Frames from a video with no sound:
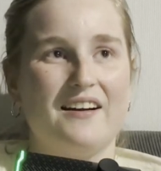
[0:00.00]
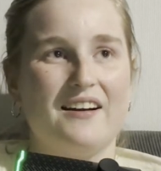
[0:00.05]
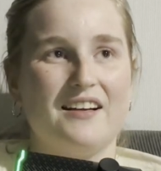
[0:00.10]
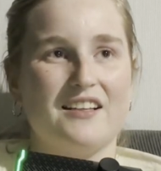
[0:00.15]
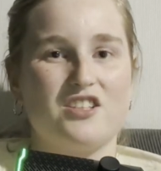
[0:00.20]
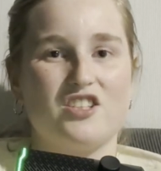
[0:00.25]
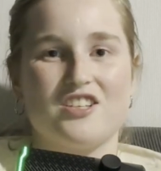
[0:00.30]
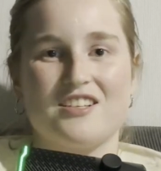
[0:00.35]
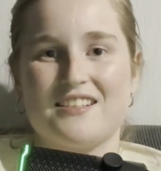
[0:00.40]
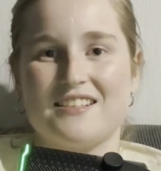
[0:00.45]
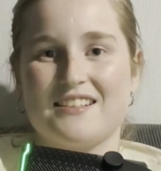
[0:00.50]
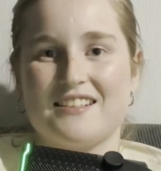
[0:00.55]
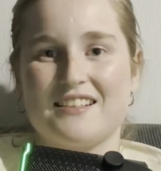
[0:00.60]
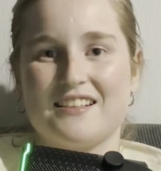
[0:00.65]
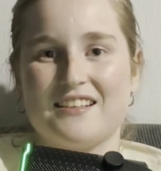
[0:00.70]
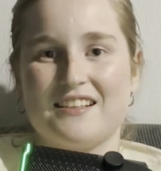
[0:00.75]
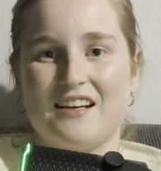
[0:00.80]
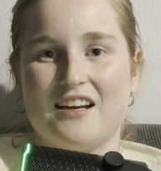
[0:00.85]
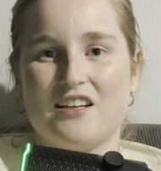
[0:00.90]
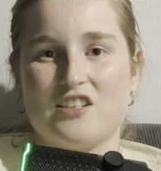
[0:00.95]
It's just
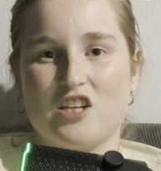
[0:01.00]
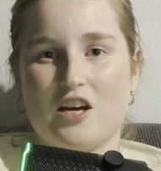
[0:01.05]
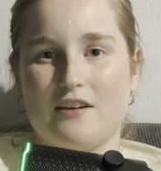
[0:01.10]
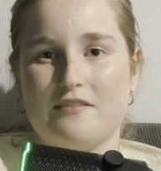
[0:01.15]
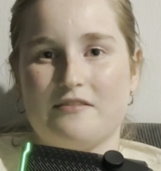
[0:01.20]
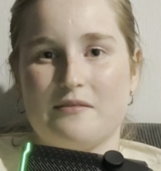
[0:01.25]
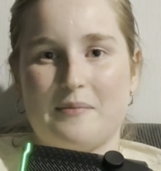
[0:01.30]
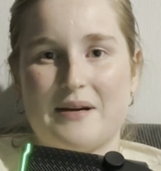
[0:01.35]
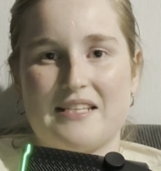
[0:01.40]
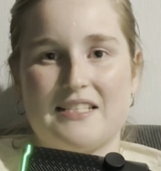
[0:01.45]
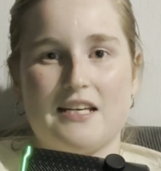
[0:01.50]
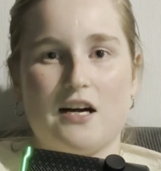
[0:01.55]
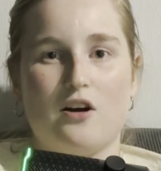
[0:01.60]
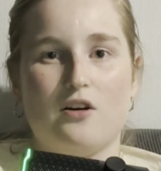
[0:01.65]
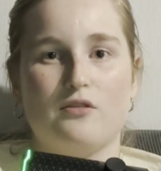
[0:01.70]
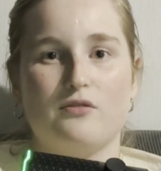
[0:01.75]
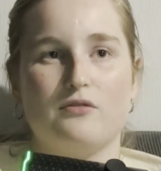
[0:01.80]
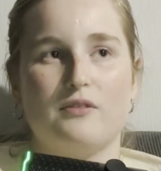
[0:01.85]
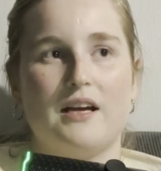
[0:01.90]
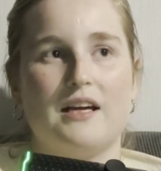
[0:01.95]
a time for myself,